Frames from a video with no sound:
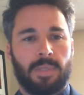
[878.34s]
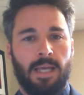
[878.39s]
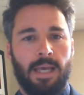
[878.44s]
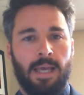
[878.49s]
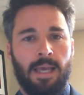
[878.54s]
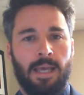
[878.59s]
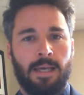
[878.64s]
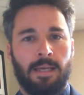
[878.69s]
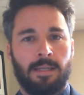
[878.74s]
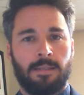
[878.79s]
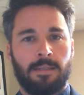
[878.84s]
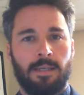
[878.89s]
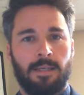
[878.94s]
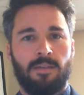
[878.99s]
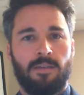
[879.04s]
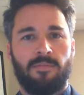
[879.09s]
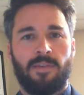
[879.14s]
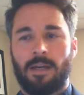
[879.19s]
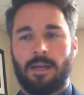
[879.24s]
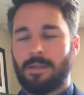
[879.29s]
And
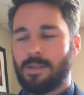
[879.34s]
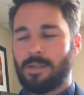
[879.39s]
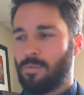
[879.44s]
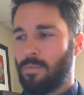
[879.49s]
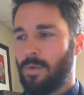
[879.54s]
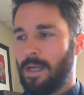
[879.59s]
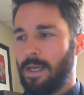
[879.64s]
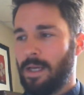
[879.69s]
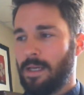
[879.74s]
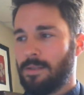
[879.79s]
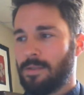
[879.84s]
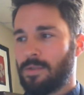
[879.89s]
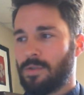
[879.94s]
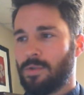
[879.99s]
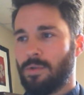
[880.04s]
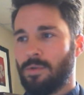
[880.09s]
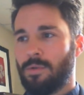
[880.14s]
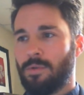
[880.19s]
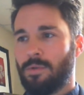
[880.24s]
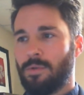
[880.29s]
he found his way
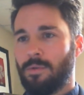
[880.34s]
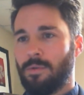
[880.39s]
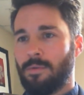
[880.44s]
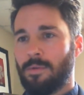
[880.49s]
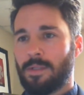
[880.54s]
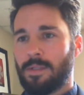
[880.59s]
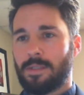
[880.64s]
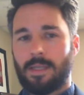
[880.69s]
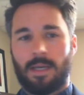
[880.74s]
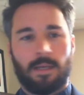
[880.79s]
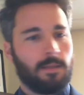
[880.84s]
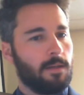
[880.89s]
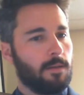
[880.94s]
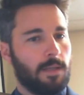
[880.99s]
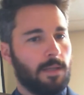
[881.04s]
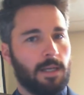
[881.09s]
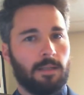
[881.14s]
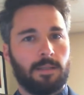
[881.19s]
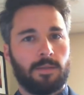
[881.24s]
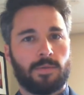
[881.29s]
to South
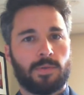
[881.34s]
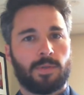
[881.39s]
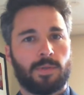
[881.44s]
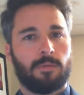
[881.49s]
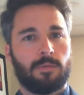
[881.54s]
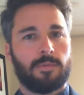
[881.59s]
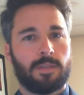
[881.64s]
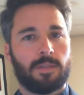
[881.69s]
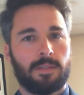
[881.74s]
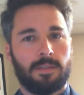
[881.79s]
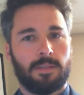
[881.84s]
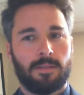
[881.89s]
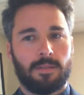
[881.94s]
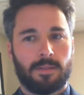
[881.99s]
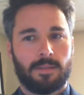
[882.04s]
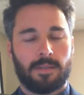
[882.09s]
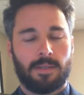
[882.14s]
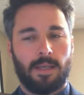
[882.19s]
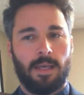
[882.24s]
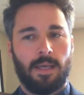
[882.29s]
Carolina Legal
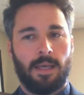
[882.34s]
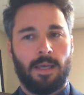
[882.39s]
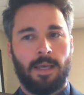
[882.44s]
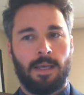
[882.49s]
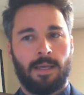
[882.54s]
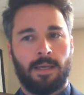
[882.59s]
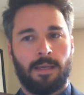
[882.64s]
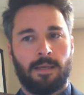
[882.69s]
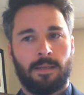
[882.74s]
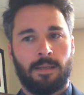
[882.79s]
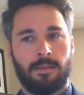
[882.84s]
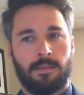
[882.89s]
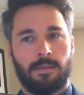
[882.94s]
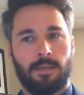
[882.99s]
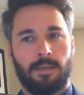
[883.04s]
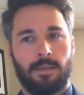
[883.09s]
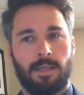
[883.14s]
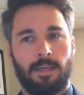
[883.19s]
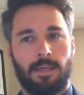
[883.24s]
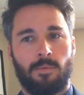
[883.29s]
Services, and
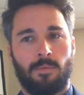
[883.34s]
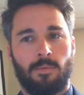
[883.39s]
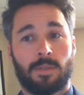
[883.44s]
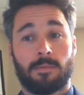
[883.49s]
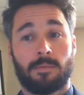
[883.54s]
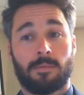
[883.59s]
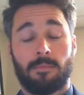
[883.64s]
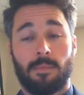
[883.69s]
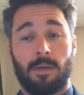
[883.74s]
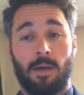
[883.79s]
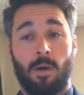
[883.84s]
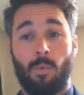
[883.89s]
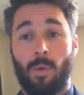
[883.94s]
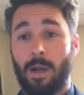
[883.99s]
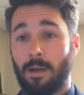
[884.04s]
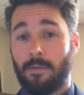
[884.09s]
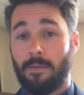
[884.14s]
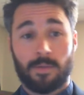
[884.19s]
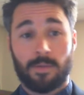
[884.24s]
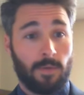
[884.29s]
he was
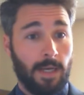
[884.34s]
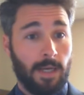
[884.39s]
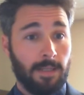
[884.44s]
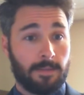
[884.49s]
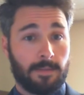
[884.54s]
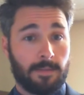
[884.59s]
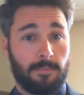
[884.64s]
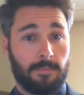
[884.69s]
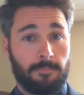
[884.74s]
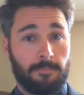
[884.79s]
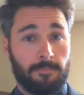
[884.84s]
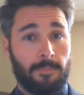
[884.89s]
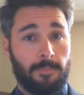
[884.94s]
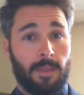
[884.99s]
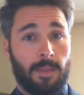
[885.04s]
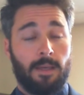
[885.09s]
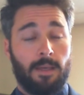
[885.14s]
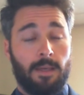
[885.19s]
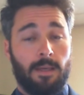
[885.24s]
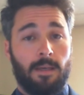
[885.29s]
aware of his rights,
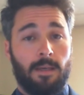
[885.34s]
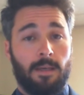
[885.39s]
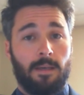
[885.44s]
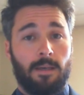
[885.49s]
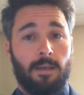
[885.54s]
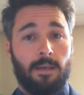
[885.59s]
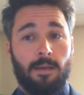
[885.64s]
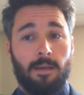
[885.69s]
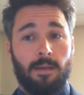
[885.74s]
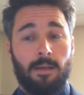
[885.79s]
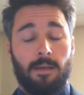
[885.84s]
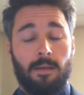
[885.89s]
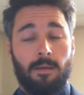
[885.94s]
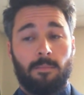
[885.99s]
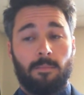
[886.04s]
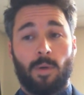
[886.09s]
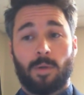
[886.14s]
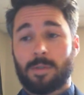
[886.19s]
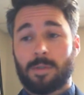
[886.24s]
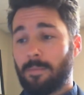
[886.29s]

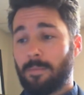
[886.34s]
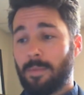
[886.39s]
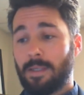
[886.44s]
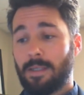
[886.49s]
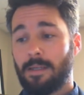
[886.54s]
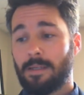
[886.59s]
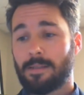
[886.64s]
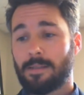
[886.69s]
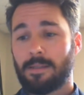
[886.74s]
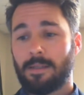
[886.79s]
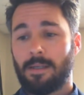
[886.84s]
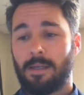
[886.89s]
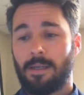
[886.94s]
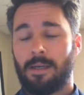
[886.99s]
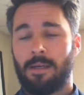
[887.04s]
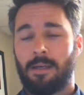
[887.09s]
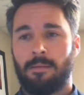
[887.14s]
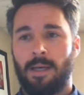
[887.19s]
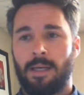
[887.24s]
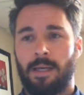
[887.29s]
mostly because
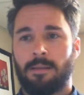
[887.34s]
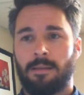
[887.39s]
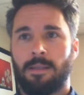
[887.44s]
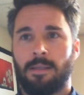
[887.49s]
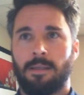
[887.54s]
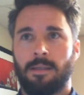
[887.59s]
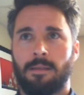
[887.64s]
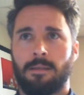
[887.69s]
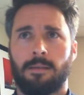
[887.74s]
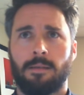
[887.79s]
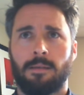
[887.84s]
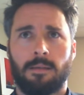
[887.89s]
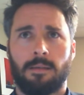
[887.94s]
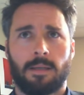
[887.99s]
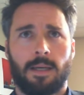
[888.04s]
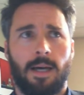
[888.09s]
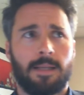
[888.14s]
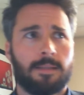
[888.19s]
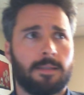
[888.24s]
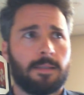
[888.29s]
at the
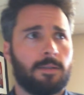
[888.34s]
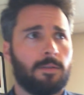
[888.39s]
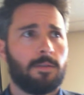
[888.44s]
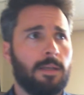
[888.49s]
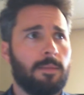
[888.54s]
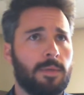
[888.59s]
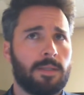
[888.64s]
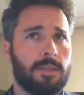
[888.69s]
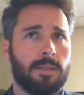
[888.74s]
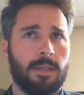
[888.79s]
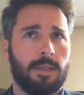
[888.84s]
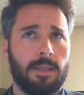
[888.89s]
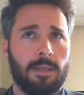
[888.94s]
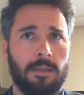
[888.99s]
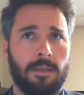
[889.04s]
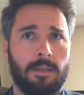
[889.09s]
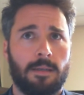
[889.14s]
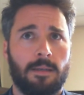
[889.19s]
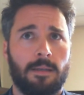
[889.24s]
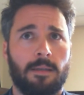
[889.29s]
consulate or
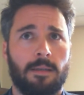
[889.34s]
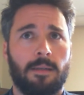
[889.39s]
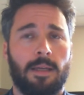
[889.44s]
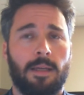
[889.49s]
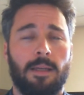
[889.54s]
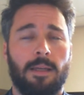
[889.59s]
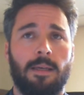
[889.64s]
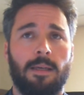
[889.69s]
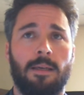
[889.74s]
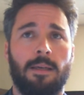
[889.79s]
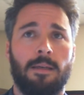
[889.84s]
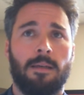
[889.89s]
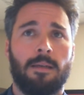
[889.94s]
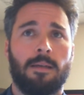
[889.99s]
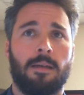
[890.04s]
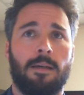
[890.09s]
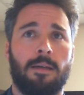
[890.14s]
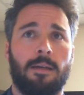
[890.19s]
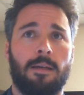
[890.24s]
embassy that he